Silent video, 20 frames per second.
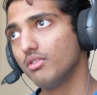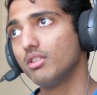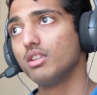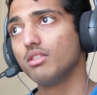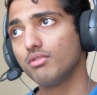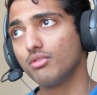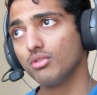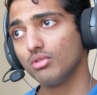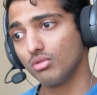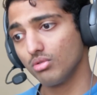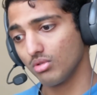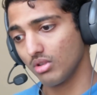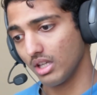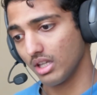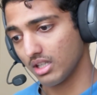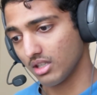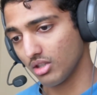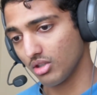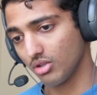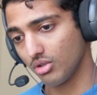if you like
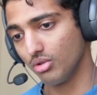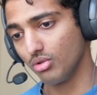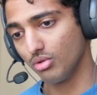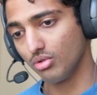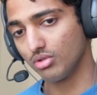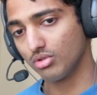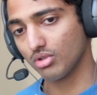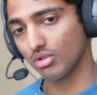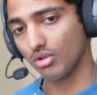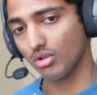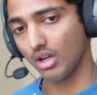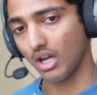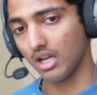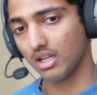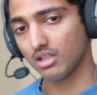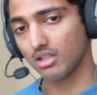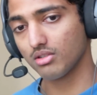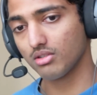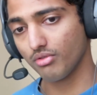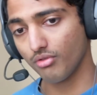use and
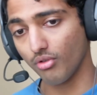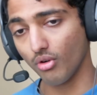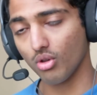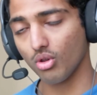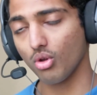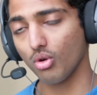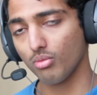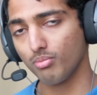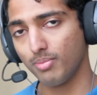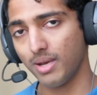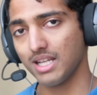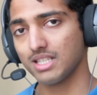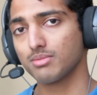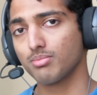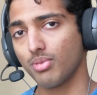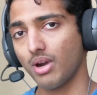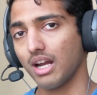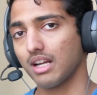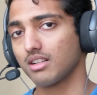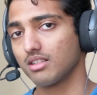follow best
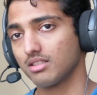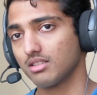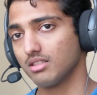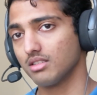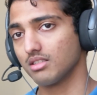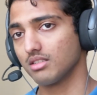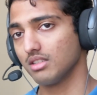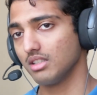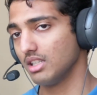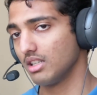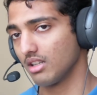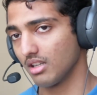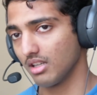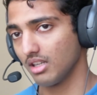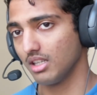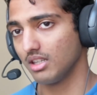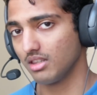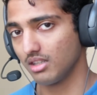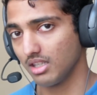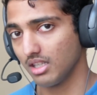practices in the
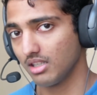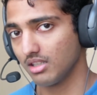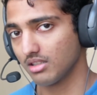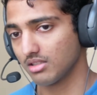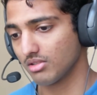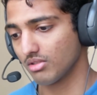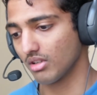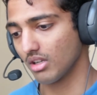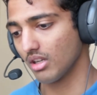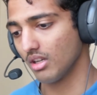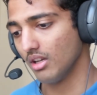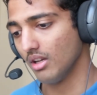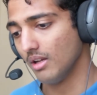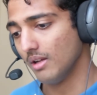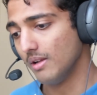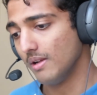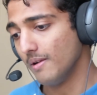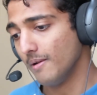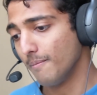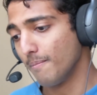industry,
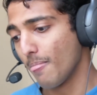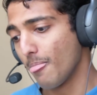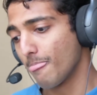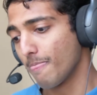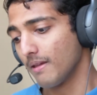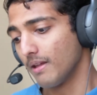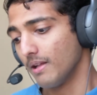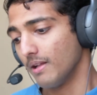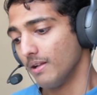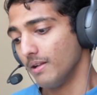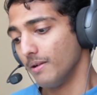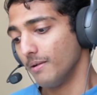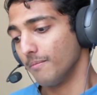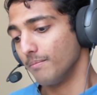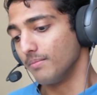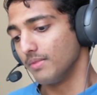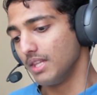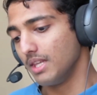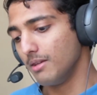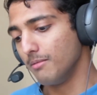
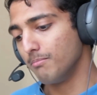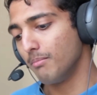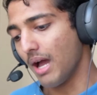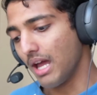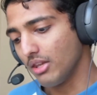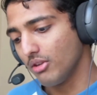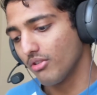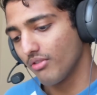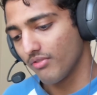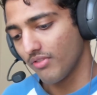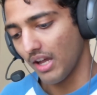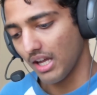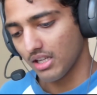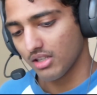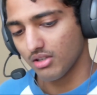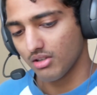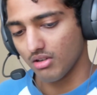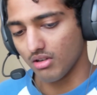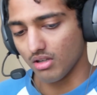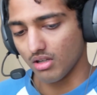the
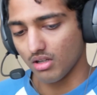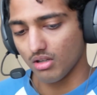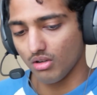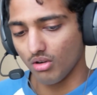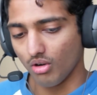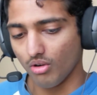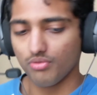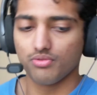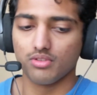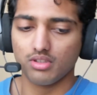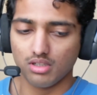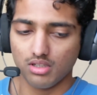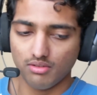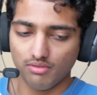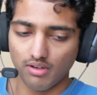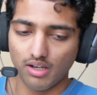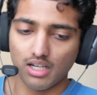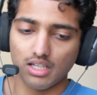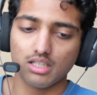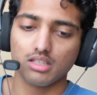manufacturer of the
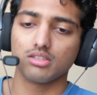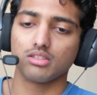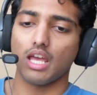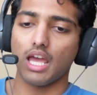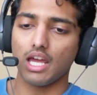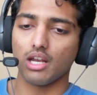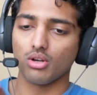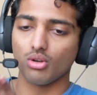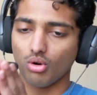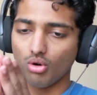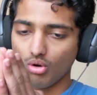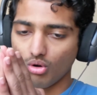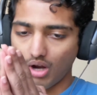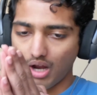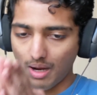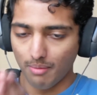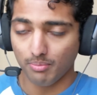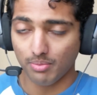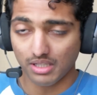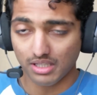device and or
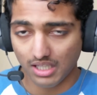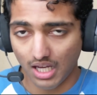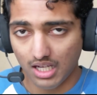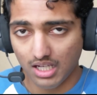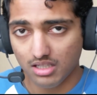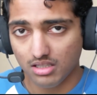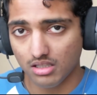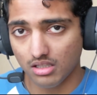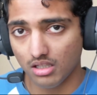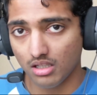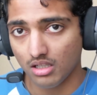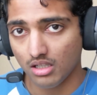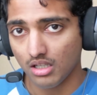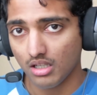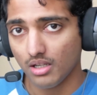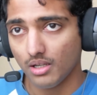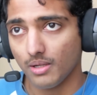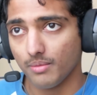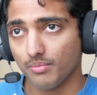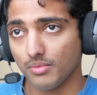application
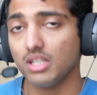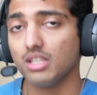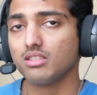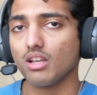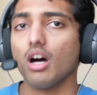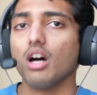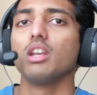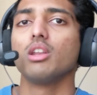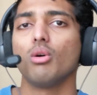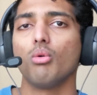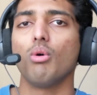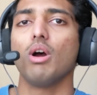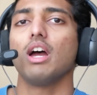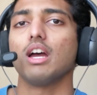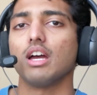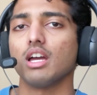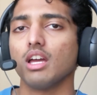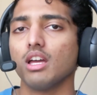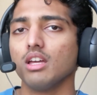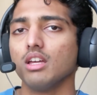is
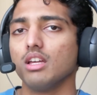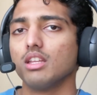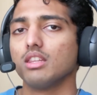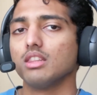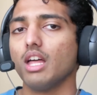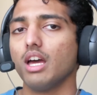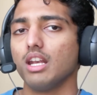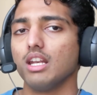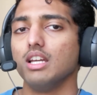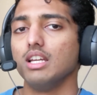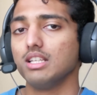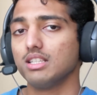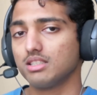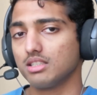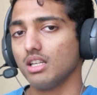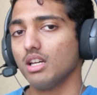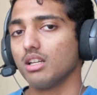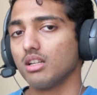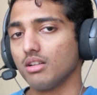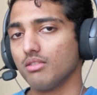unaware that a
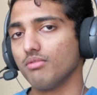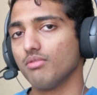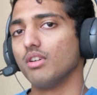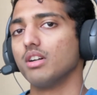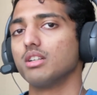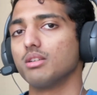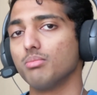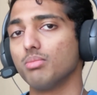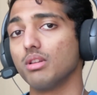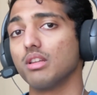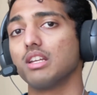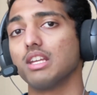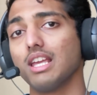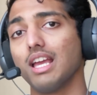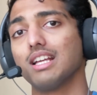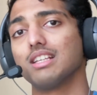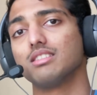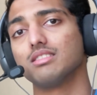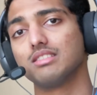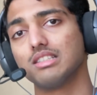certain vulnerability
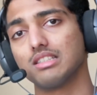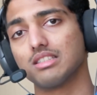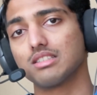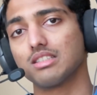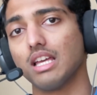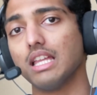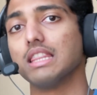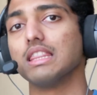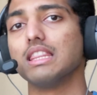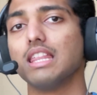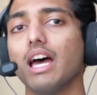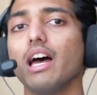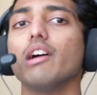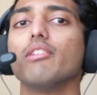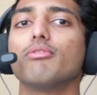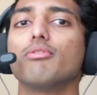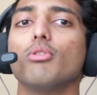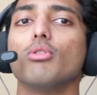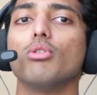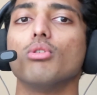exists, and
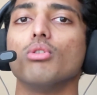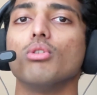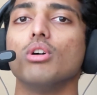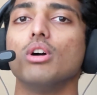therefore